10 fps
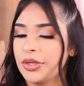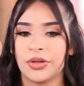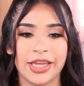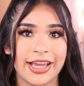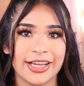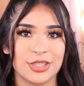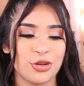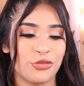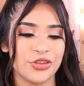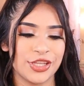Okay guys,
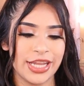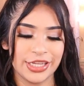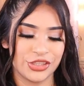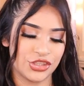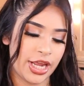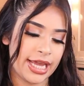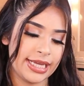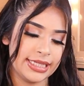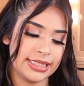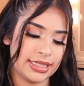so for the next
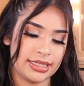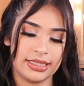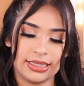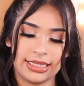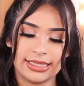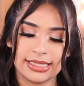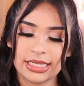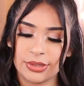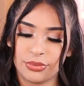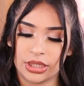shade, let's
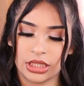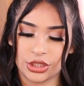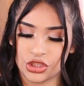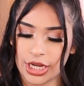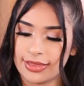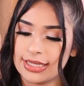see what shade